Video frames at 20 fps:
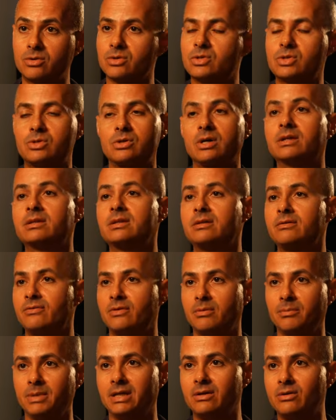constructed
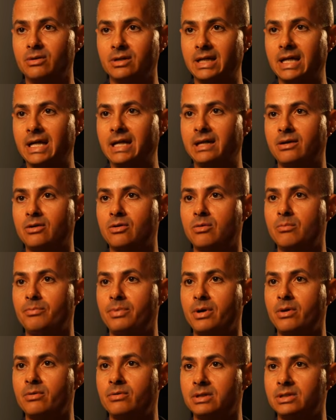from inorganic
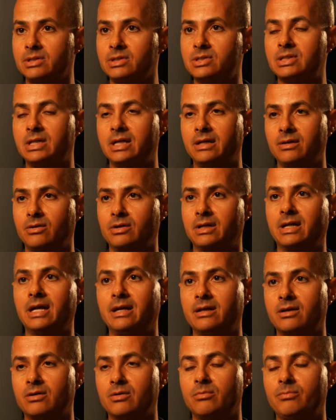components and
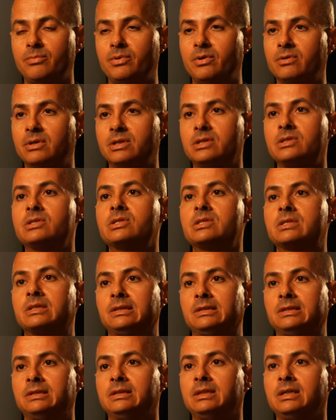organic components.
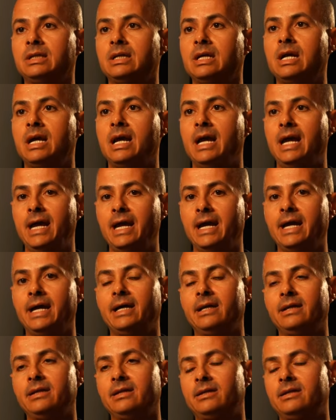
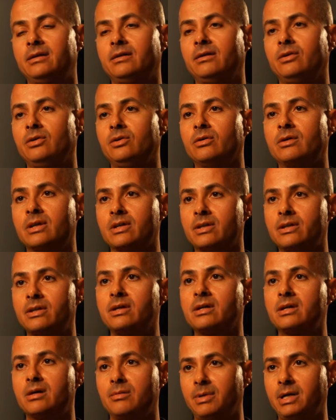And you can
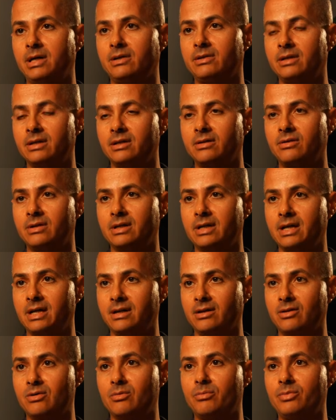think about the
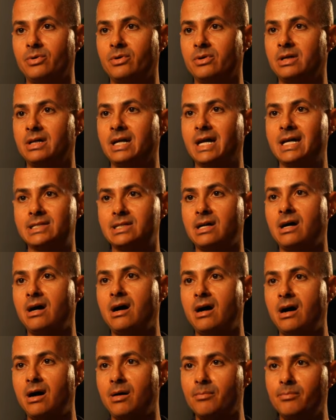inorganic component as a
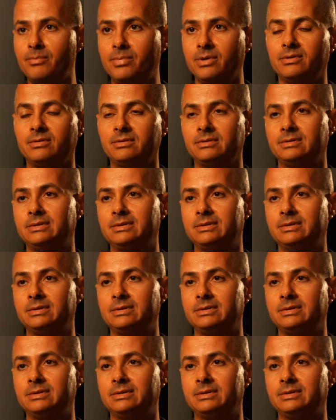hub